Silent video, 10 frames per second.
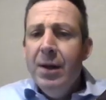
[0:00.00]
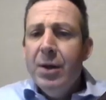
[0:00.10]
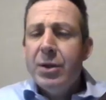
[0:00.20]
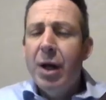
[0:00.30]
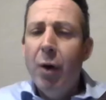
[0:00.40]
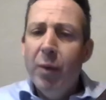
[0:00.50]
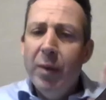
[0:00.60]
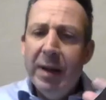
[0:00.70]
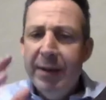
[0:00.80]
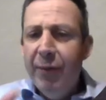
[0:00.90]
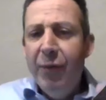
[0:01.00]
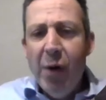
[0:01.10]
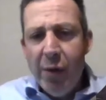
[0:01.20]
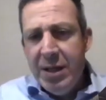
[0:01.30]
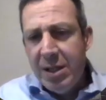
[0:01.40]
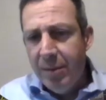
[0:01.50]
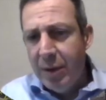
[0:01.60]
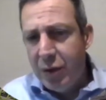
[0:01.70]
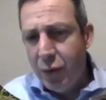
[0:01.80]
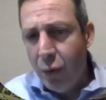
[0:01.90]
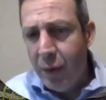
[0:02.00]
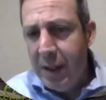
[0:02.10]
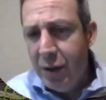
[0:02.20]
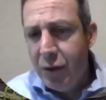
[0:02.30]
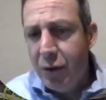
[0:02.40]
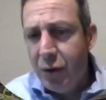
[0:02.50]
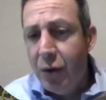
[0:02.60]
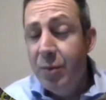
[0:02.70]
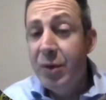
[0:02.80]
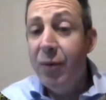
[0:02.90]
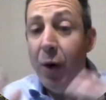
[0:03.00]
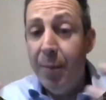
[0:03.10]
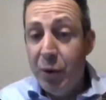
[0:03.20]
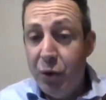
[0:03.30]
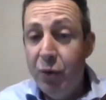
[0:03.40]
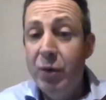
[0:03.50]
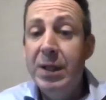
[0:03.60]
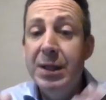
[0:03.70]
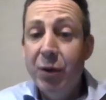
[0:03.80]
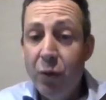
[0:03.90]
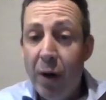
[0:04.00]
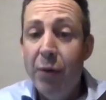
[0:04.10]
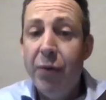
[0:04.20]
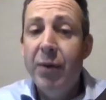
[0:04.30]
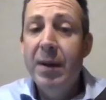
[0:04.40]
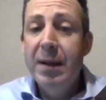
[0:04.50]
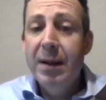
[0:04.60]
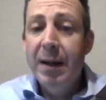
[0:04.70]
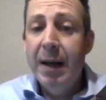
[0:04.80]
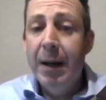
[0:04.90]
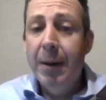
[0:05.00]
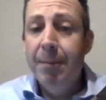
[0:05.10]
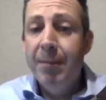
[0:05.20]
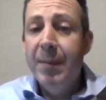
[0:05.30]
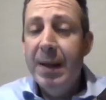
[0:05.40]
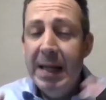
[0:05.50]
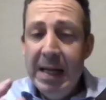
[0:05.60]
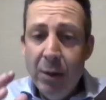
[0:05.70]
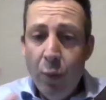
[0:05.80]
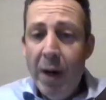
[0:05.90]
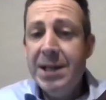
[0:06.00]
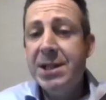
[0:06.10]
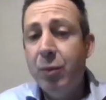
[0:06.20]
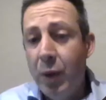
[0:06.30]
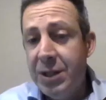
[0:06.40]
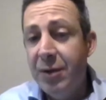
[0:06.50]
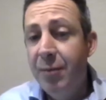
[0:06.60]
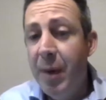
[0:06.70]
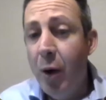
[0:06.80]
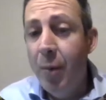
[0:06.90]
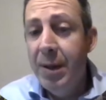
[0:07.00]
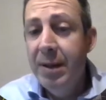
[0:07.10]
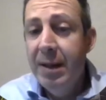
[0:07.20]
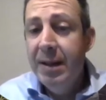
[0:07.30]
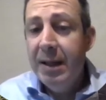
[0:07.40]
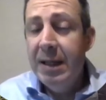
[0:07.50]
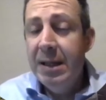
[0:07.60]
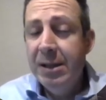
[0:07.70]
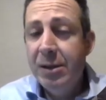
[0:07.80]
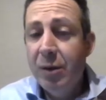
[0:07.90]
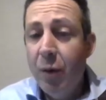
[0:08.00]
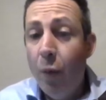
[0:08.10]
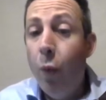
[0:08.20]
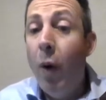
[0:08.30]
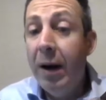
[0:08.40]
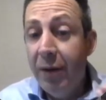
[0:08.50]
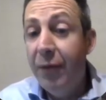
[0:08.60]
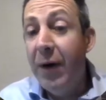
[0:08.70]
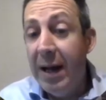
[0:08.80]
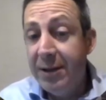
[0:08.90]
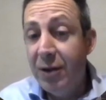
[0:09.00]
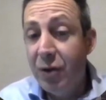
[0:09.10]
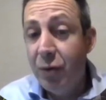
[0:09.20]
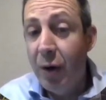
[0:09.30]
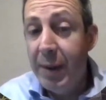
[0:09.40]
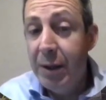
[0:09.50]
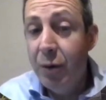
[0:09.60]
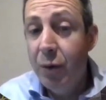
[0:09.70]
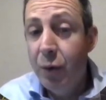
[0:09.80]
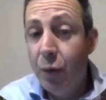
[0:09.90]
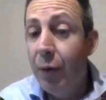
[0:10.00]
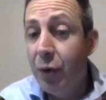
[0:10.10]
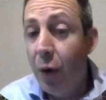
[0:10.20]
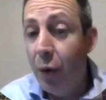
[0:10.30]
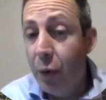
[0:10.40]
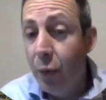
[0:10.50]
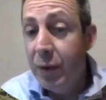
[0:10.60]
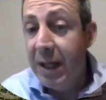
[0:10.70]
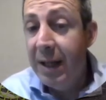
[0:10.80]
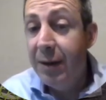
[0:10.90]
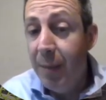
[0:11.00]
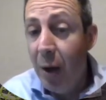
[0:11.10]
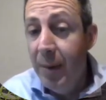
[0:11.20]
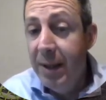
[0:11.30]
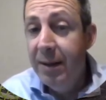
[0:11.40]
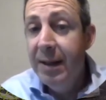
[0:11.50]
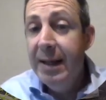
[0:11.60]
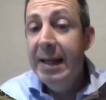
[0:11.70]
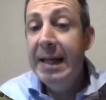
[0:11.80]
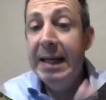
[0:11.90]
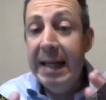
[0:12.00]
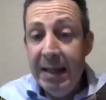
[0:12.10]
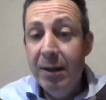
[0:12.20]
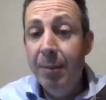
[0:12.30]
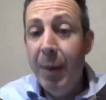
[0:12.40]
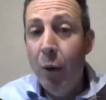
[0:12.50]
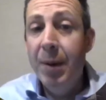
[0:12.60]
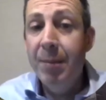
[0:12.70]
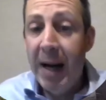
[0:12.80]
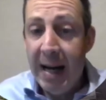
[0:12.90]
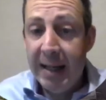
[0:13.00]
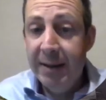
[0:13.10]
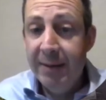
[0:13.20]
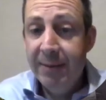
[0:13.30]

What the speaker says: So very similar story in terms of opportunity and growth. Inner west of Melbourne is one of the fastest growing growth corridors at the moment in the Melbourne market.